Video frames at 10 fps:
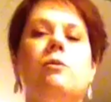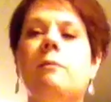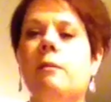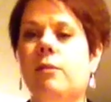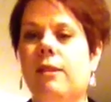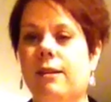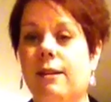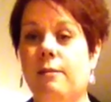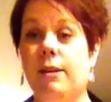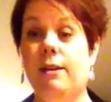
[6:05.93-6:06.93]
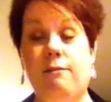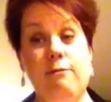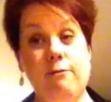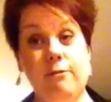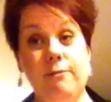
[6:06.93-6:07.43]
remember that I am enough,